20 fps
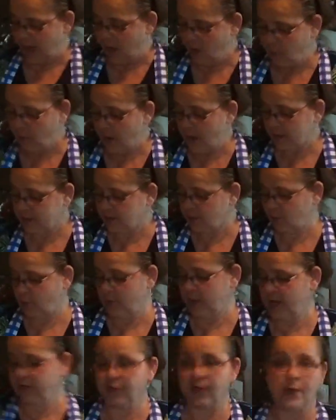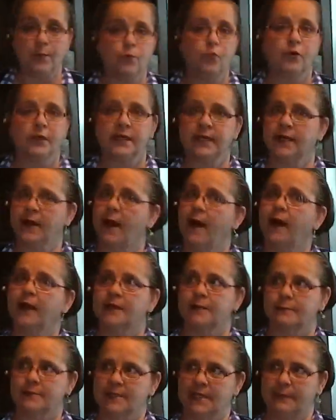I wasn't with him when he
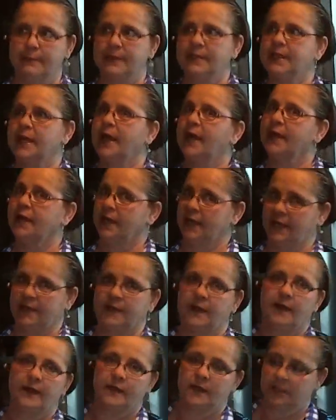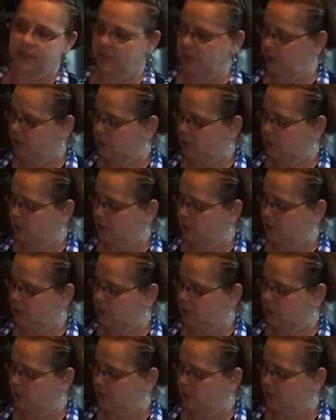got it, but let me tell you, he done a